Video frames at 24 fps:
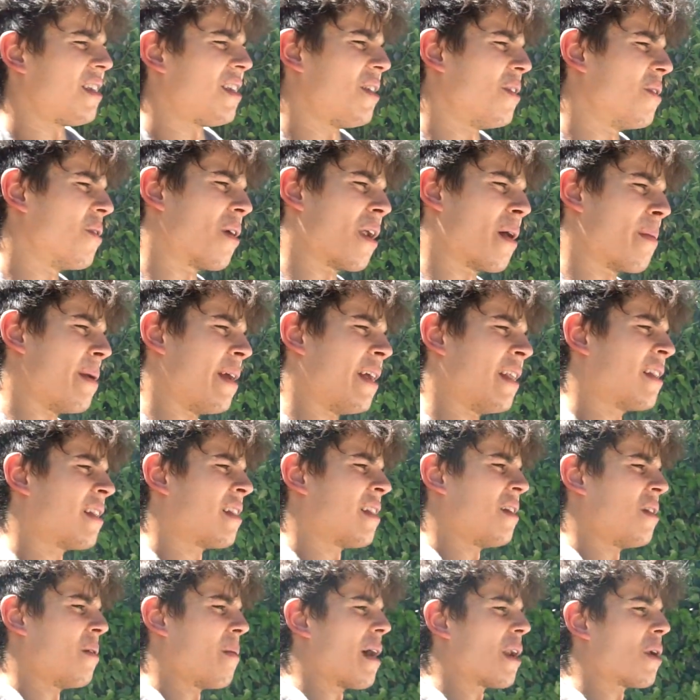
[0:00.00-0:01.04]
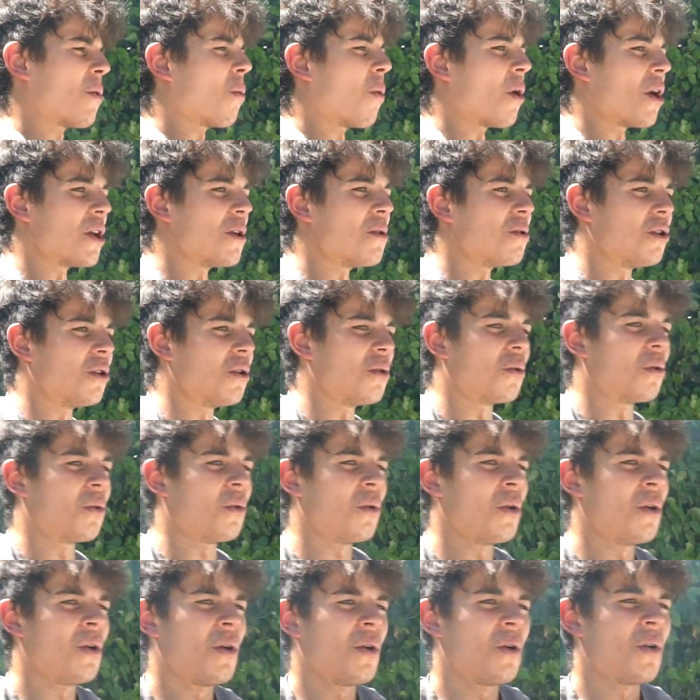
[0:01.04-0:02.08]
Do you know what I mean? No matter what you do,
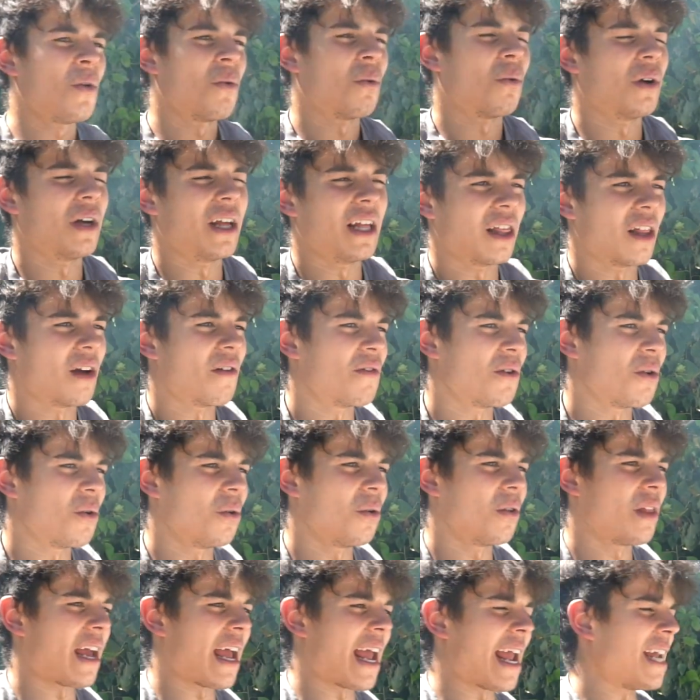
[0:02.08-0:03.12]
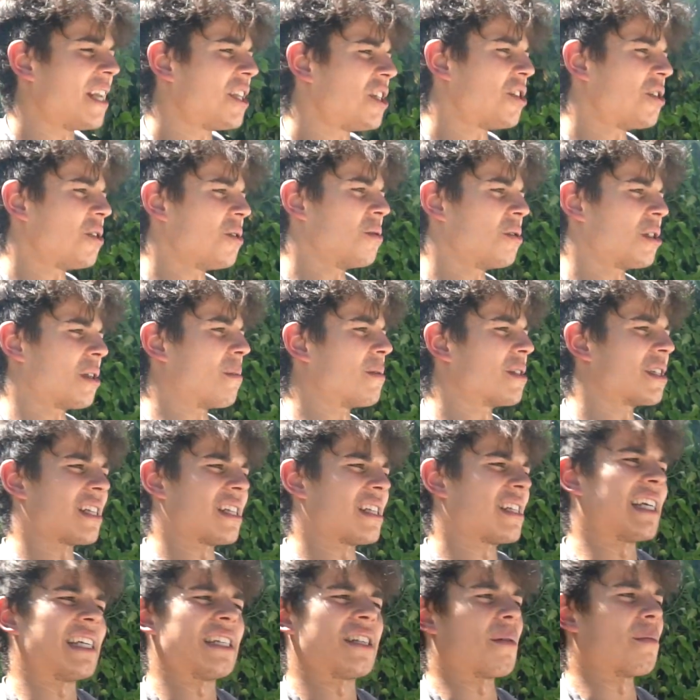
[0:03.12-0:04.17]
whether they love you, they hate you, someone's gonna
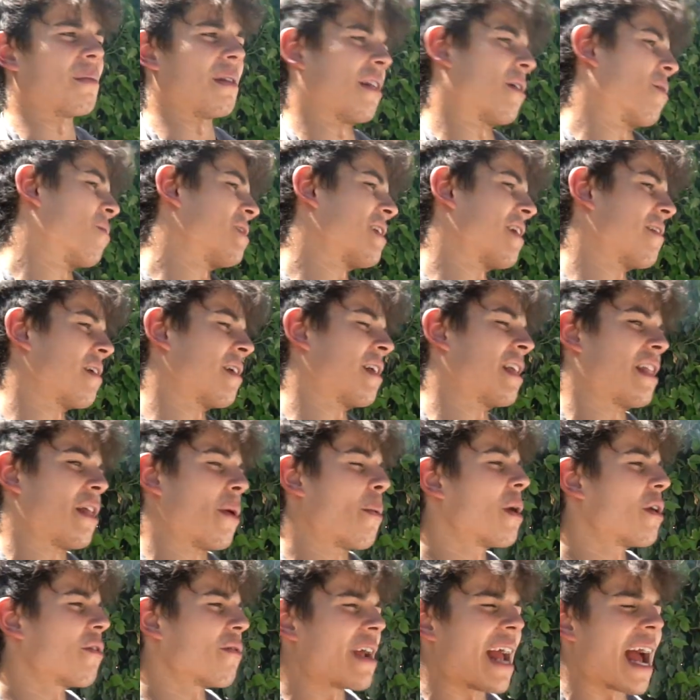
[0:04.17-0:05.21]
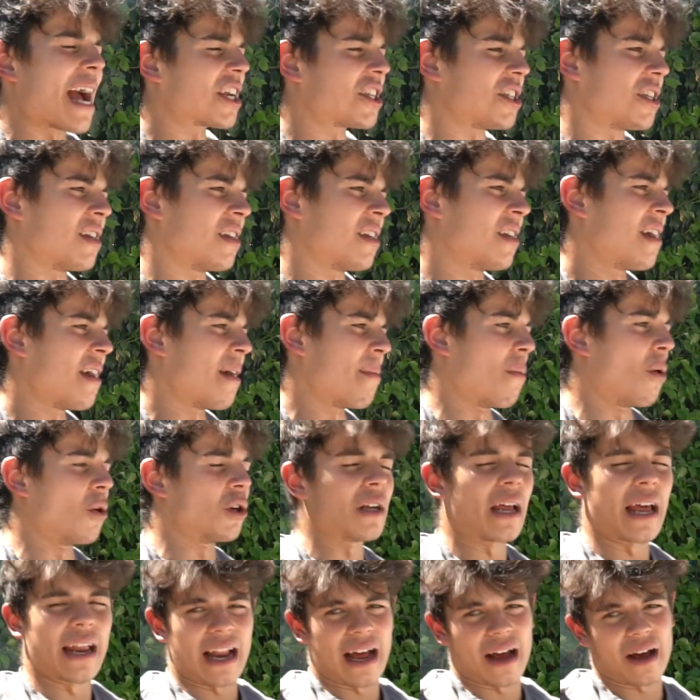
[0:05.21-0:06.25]
say something. There was not, they want a reaction.
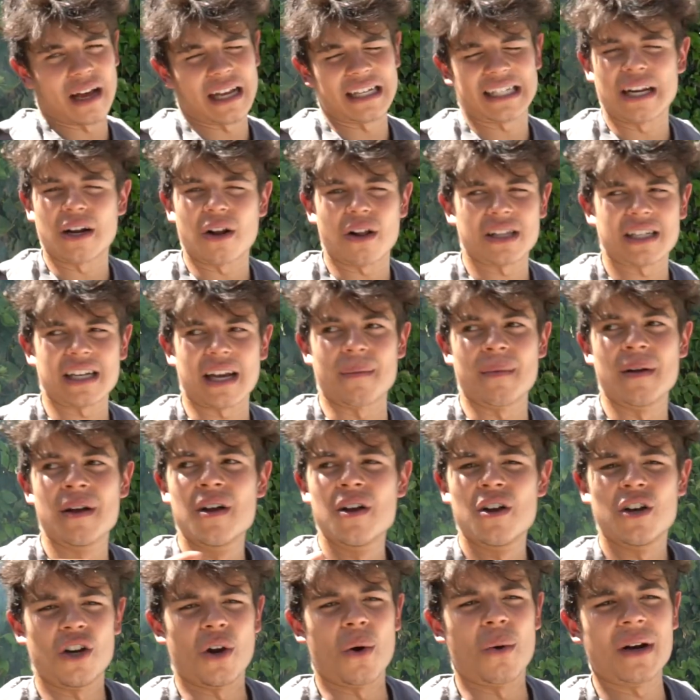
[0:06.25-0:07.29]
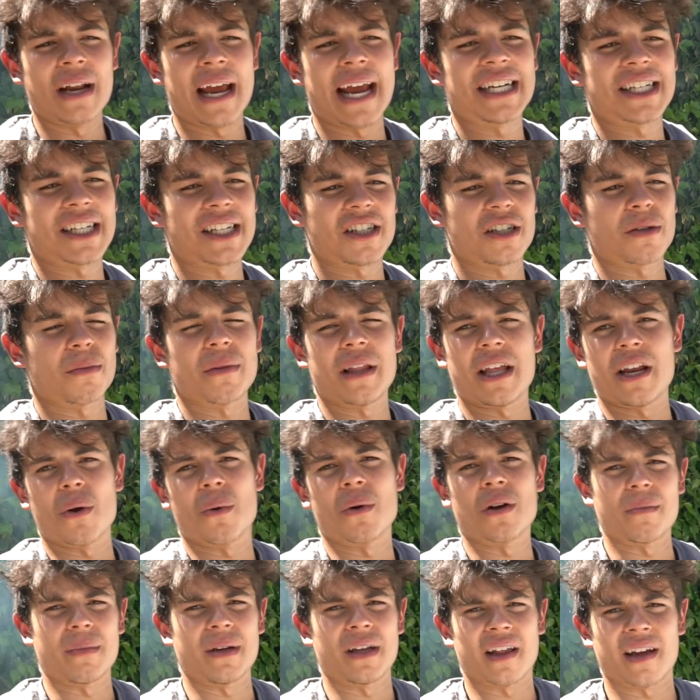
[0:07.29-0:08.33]
And I say it all the time, no one hates someone they don't
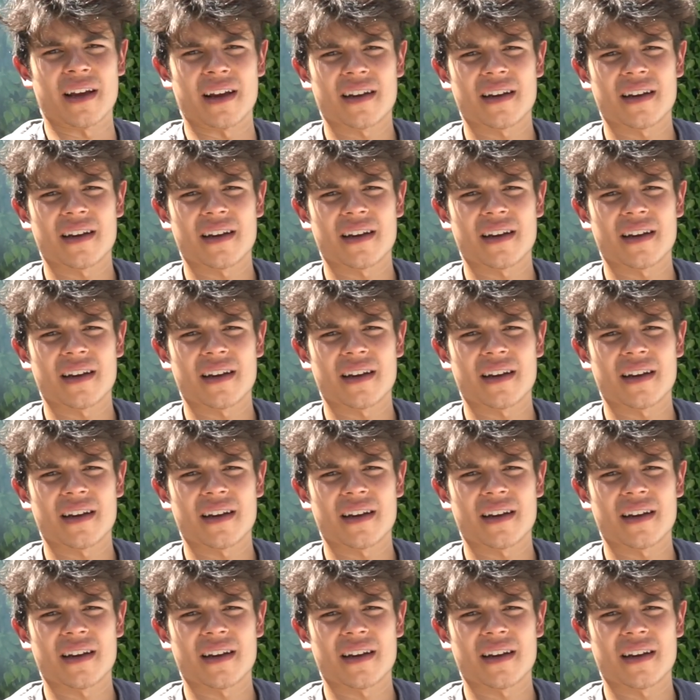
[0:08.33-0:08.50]
wanna be like.